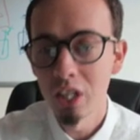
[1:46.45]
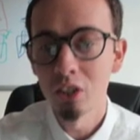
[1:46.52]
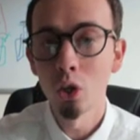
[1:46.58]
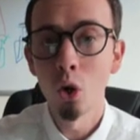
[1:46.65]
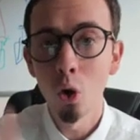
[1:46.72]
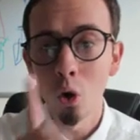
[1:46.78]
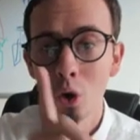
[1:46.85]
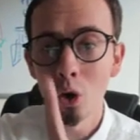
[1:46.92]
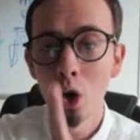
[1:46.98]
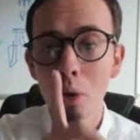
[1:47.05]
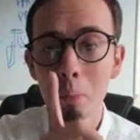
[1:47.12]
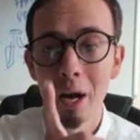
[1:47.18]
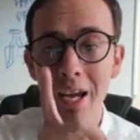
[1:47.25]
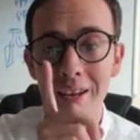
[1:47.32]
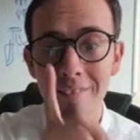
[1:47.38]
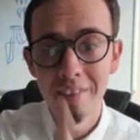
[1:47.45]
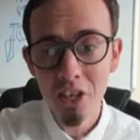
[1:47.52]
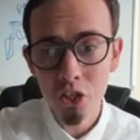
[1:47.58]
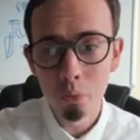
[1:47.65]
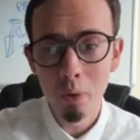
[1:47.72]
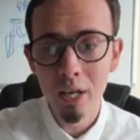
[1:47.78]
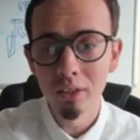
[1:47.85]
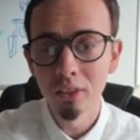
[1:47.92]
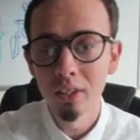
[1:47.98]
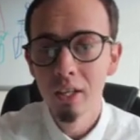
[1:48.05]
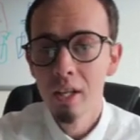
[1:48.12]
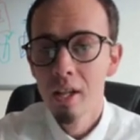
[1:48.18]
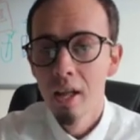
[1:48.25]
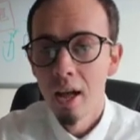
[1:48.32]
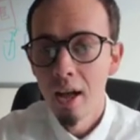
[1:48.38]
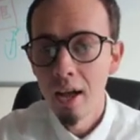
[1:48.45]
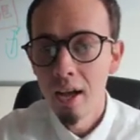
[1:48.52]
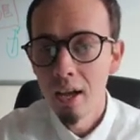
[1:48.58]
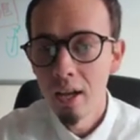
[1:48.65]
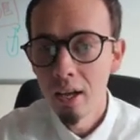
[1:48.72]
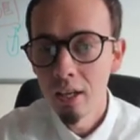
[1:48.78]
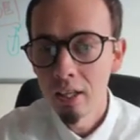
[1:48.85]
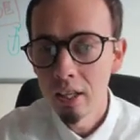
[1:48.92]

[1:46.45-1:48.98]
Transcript: return on my investment uh,